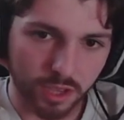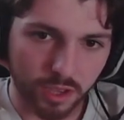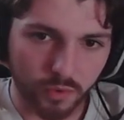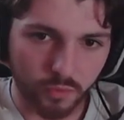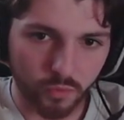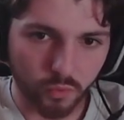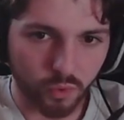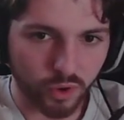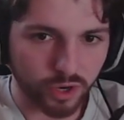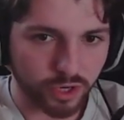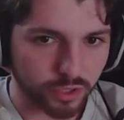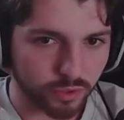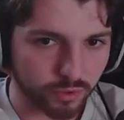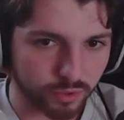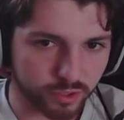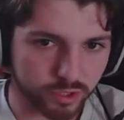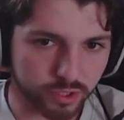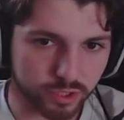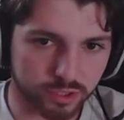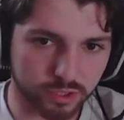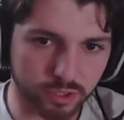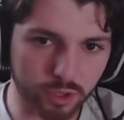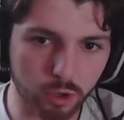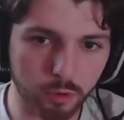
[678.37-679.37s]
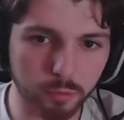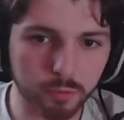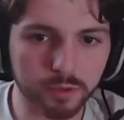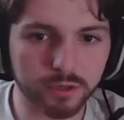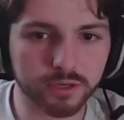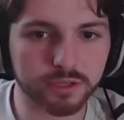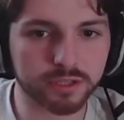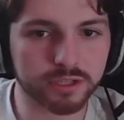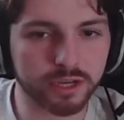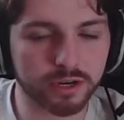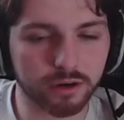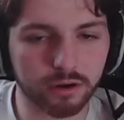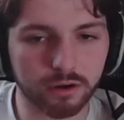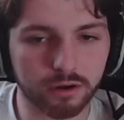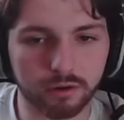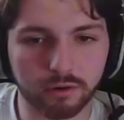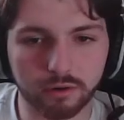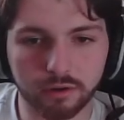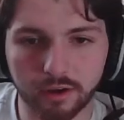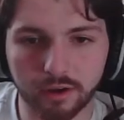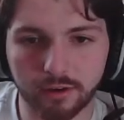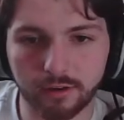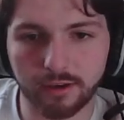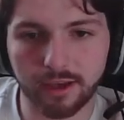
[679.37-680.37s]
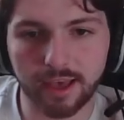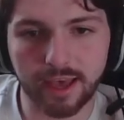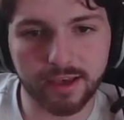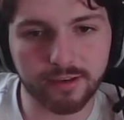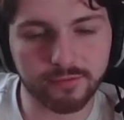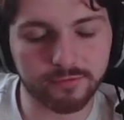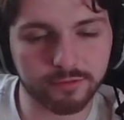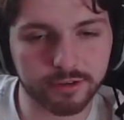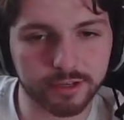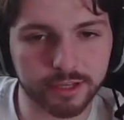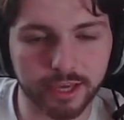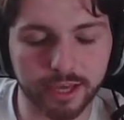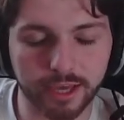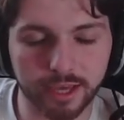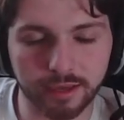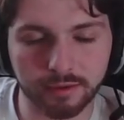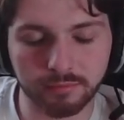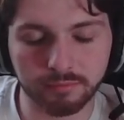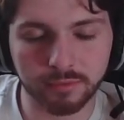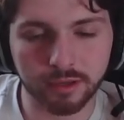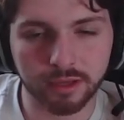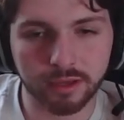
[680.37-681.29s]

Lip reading: When you would just open Zera Aura every game.